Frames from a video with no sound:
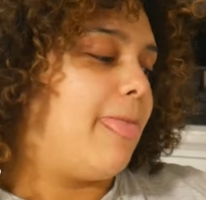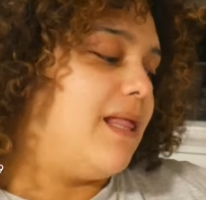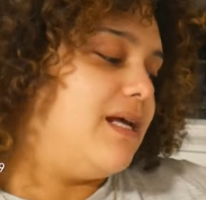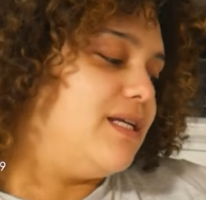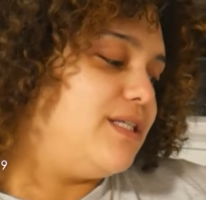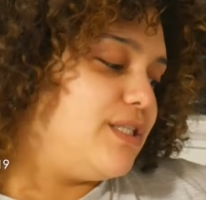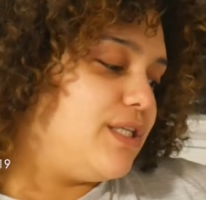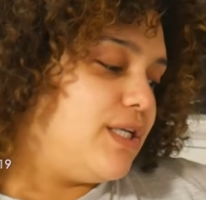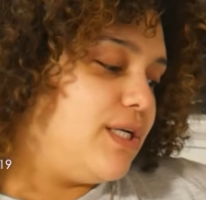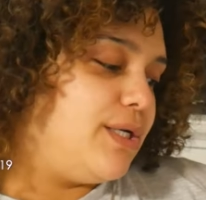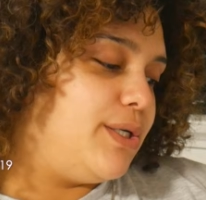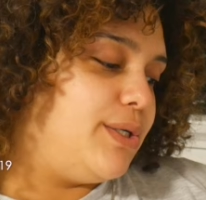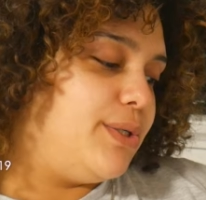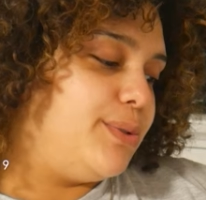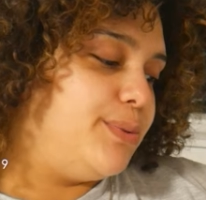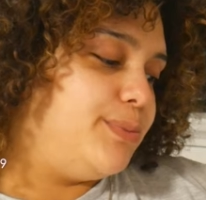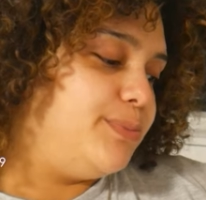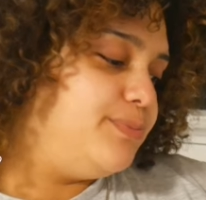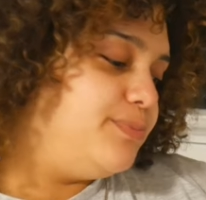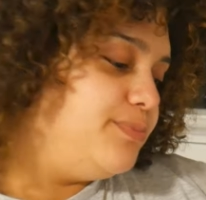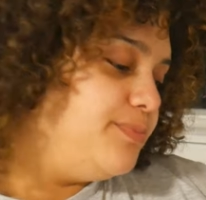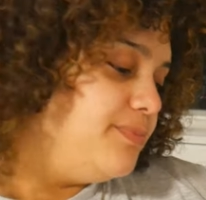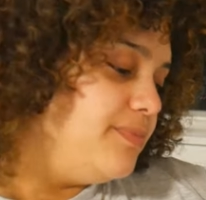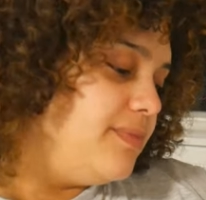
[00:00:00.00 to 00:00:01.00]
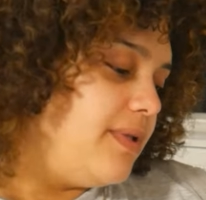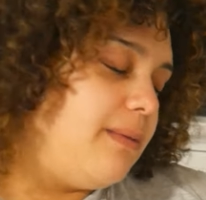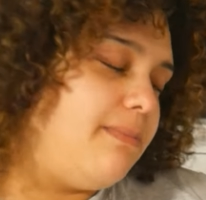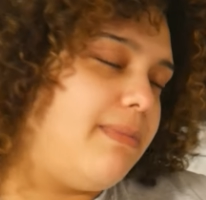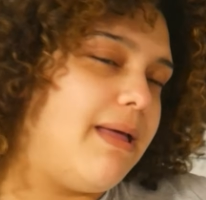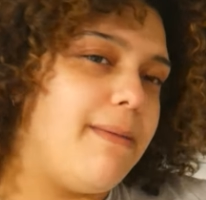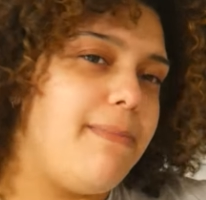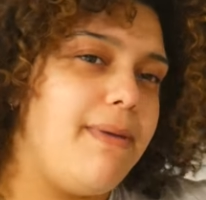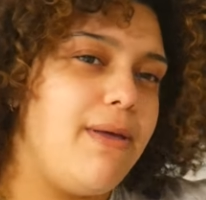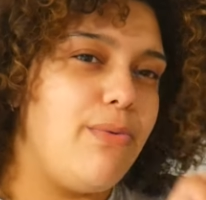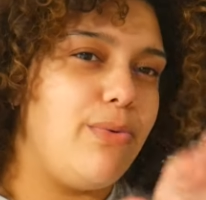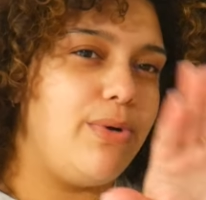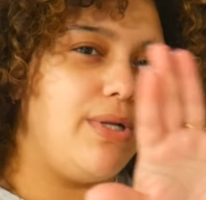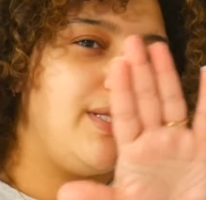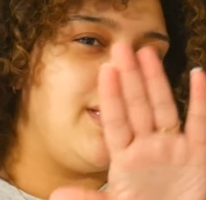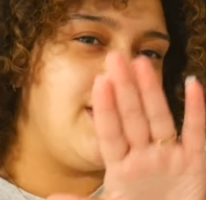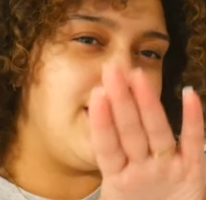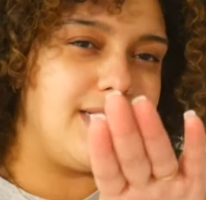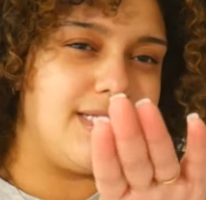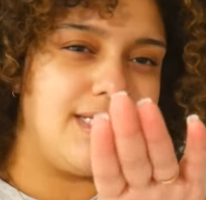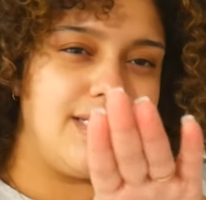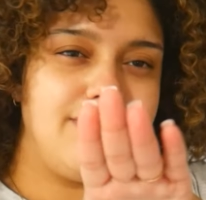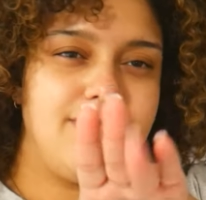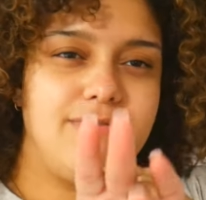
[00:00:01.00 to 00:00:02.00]
So the baby one,
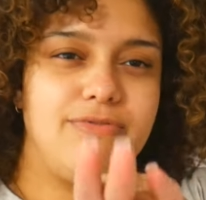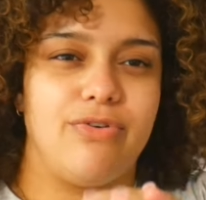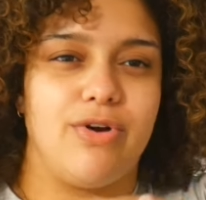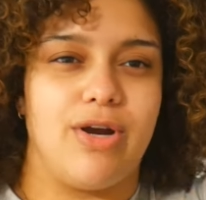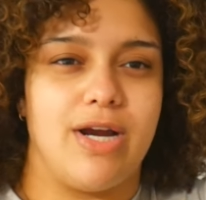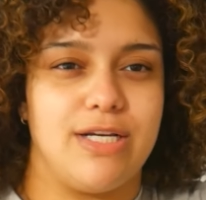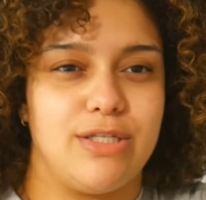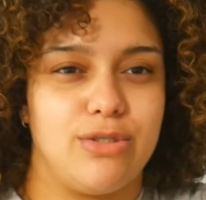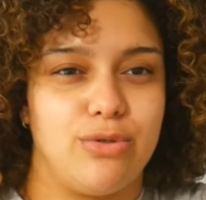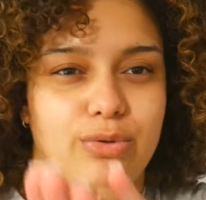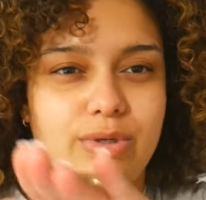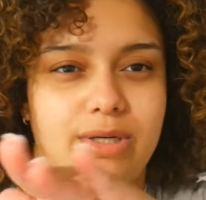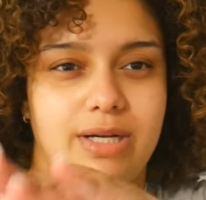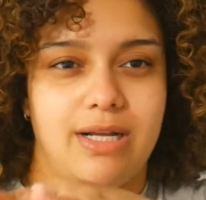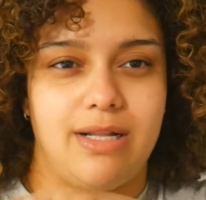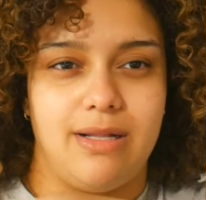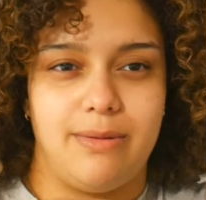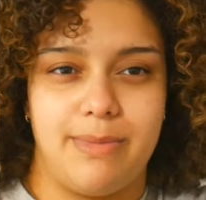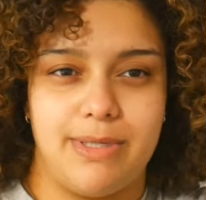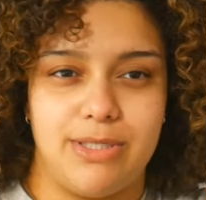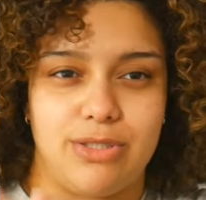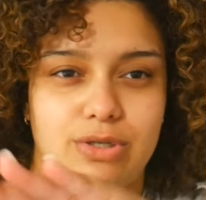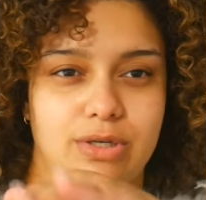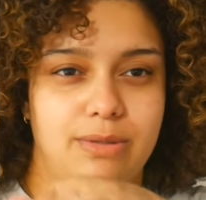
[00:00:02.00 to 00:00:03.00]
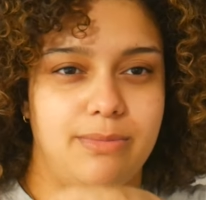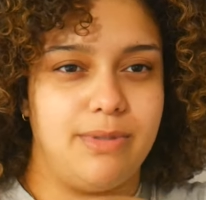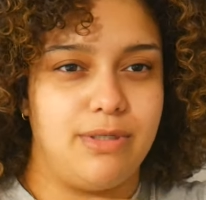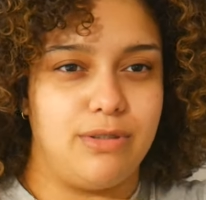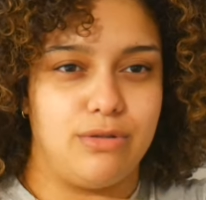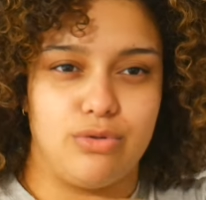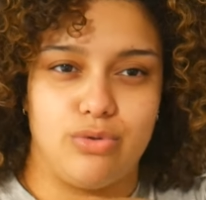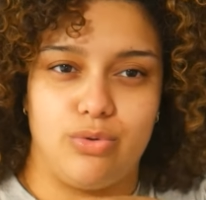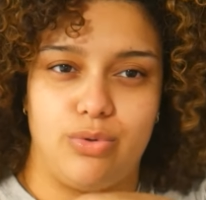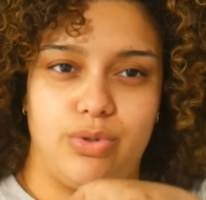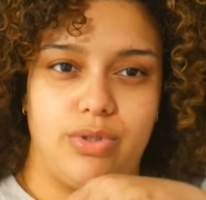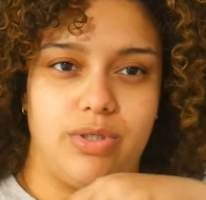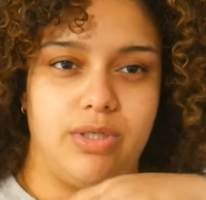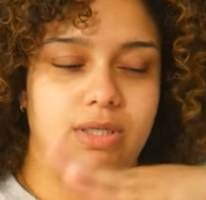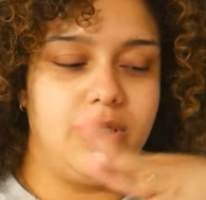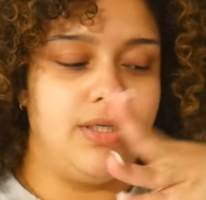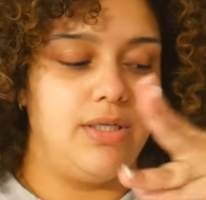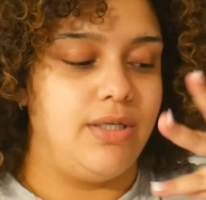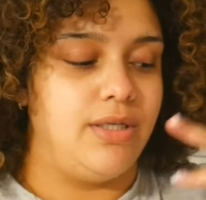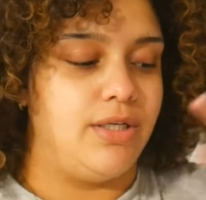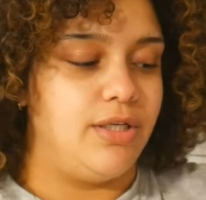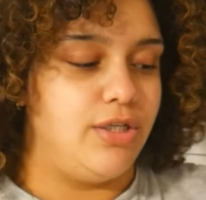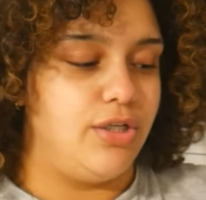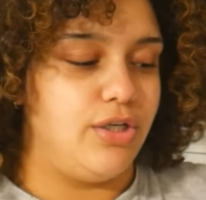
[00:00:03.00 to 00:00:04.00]
let's leave it for high school and elementary and middle school.
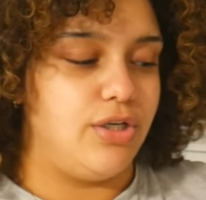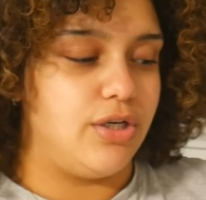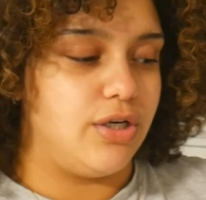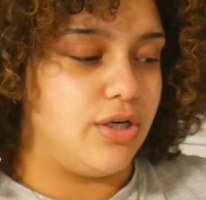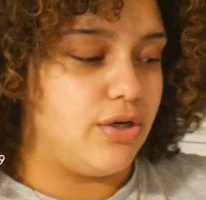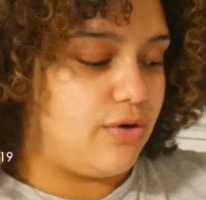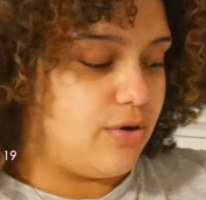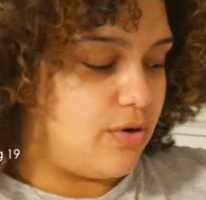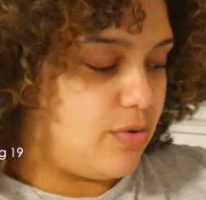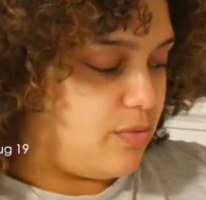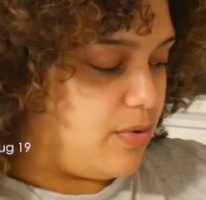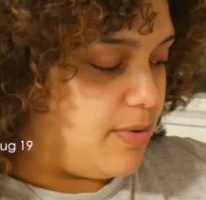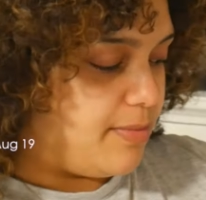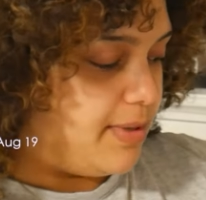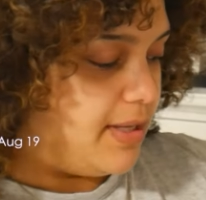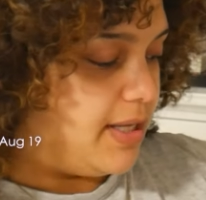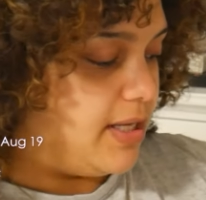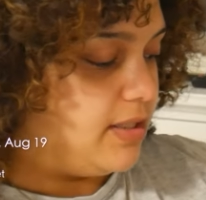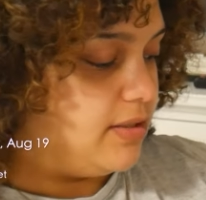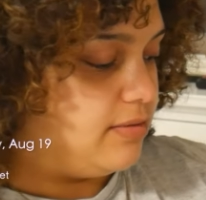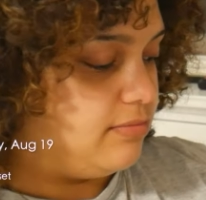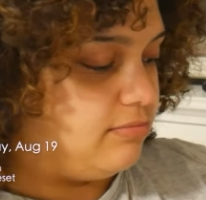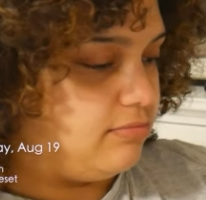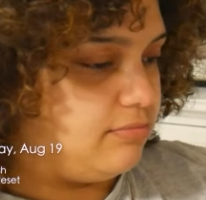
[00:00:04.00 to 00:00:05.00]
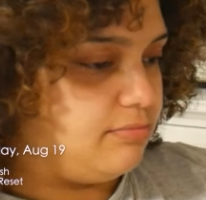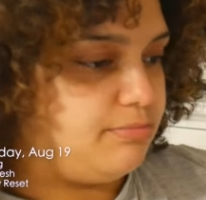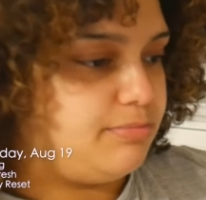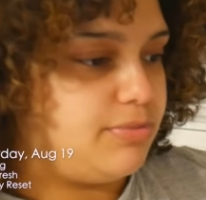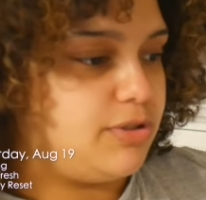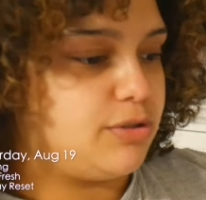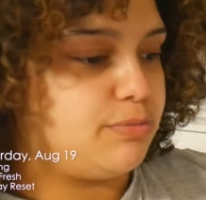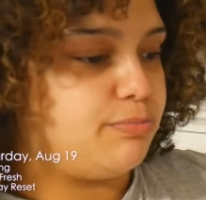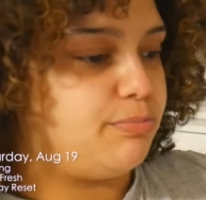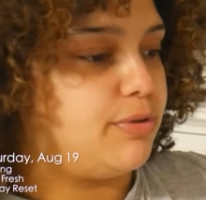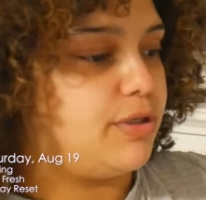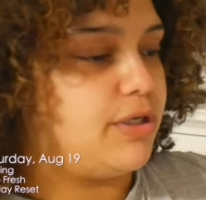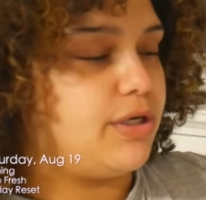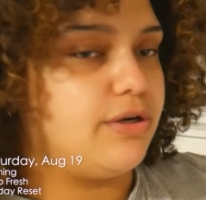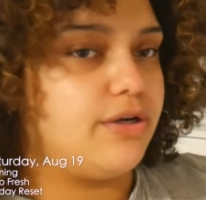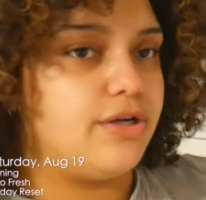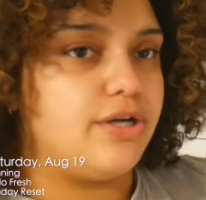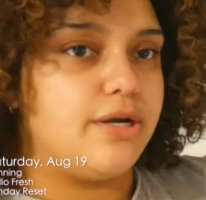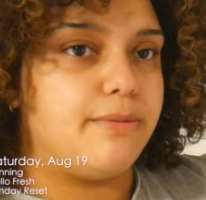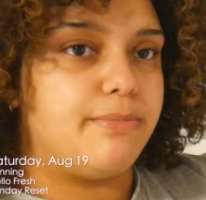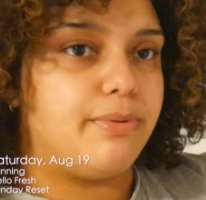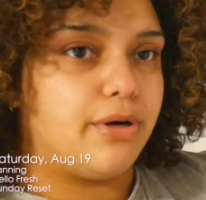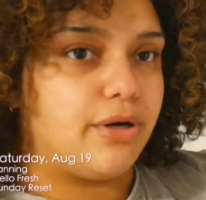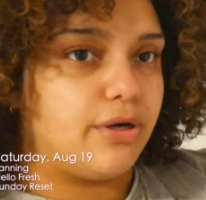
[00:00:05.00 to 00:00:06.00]
You're a grown woman. Just put her in
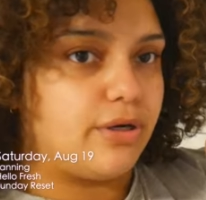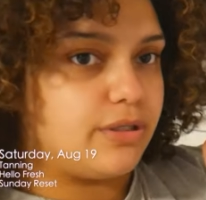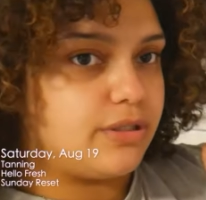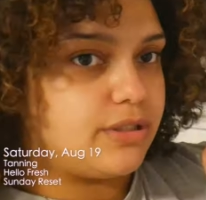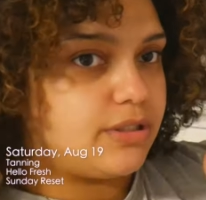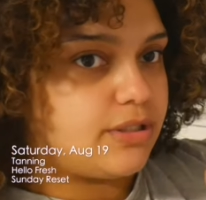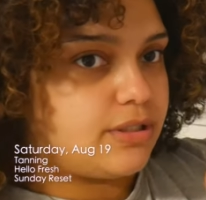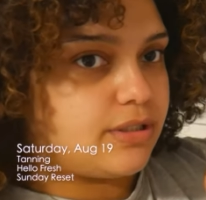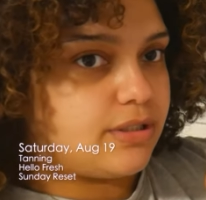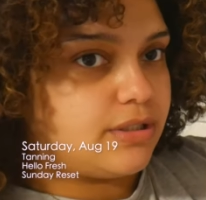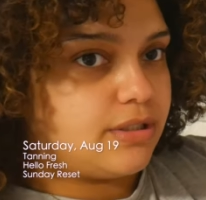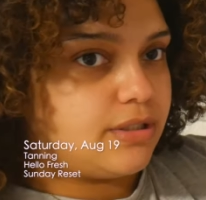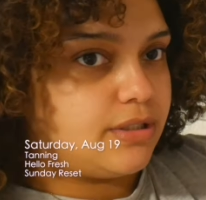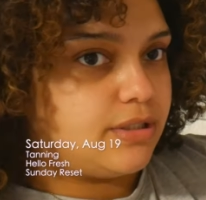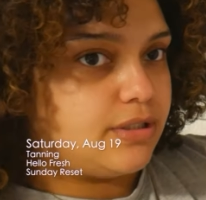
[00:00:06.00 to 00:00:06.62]
your purse.